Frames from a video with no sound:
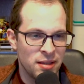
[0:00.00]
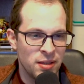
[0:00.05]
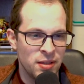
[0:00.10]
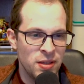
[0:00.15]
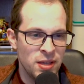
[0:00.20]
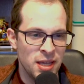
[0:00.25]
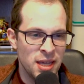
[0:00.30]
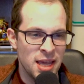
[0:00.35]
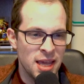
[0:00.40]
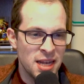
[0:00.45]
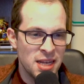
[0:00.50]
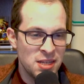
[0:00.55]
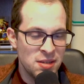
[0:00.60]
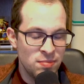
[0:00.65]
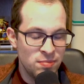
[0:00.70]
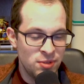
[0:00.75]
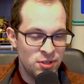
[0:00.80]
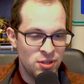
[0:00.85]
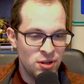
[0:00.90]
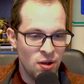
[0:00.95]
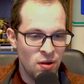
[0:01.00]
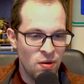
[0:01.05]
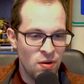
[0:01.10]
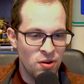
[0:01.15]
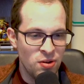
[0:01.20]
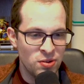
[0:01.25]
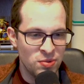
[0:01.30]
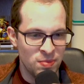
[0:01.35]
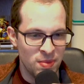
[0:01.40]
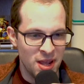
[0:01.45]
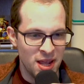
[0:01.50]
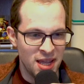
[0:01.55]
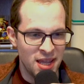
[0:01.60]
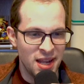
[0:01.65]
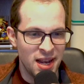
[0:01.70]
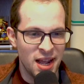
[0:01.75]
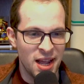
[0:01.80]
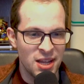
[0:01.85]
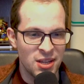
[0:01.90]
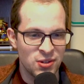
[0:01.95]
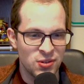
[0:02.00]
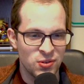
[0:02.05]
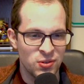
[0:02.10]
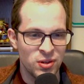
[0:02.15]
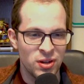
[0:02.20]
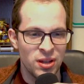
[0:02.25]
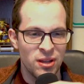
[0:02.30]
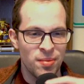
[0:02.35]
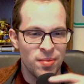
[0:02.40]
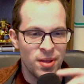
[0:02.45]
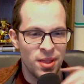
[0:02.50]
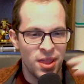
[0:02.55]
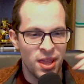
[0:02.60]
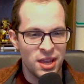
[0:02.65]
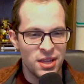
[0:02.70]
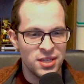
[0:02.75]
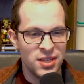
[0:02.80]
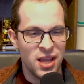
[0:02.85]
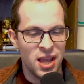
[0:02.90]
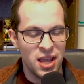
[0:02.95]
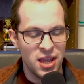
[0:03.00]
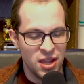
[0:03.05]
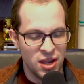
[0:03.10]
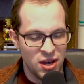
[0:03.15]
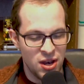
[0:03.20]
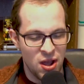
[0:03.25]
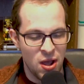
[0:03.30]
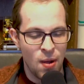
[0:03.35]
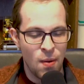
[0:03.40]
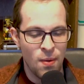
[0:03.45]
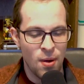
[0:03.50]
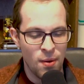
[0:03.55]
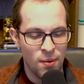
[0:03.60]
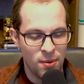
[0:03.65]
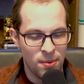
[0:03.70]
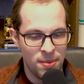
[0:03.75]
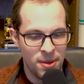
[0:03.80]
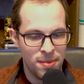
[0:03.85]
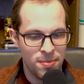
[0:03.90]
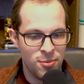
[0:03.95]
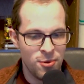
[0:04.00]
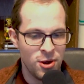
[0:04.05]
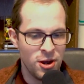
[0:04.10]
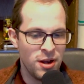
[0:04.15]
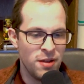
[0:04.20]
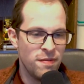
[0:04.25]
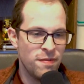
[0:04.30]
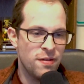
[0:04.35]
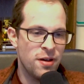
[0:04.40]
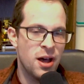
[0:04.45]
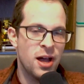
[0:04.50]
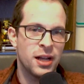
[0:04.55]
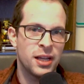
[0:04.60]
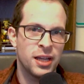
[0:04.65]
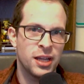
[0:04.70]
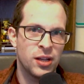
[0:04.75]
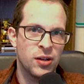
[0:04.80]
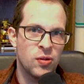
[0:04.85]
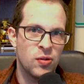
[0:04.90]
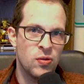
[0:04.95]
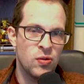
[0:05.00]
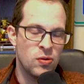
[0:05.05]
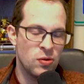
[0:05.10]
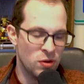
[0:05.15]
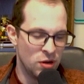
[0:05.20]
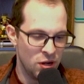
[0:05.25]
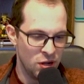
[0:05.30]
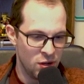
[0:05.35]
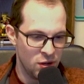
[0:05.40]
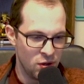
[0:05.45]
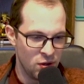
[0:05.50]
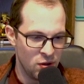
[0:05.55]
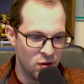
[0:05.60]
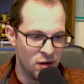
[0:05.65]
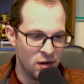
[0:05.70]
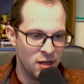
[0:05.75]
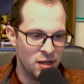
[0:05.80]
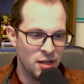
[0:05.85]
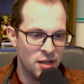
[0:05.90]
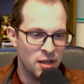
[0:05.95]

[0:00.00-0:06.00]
You get some stoners making ice cream and they say, you know what would be pretty fucking cool, dude?